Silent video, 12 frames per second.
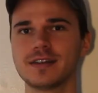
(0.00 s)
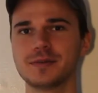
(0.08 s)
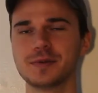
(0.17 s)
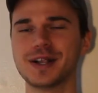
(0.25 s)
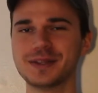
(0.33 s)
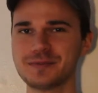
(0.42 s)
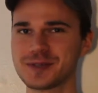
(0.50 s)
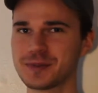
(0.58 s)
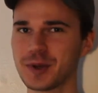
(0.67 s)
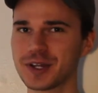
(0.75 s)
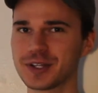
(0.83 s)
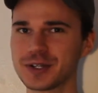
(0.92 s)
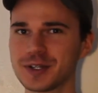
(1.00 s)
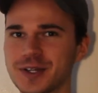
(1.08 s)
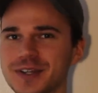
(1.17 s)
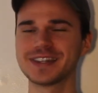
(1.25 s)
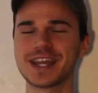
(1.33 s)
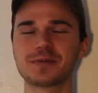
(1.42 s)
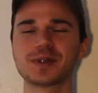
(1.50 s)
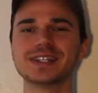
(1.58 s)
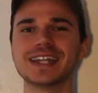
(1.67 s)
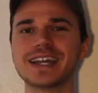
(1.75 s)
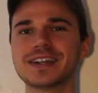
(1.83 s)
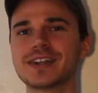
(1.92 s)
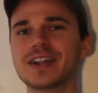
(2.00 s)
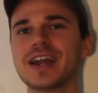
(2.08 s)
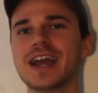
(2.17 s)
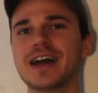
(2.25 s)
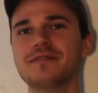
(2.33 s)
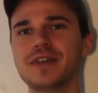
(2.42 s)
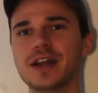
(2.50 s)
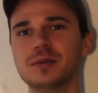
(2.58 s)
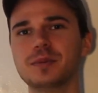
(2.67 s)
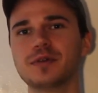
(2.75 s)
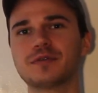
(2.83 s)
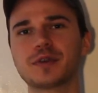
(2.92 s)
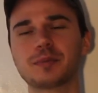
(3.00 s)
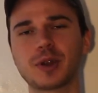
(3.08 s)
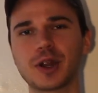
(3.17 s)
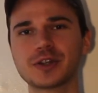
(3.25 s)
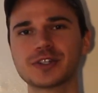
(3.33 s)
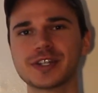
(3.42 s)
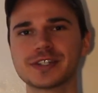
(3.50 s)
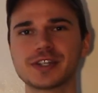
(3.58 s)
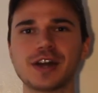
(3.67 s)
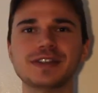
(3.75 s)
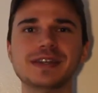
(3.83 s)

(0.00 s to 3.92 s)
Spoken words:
Well, spoiler alert, they were later available for purchase on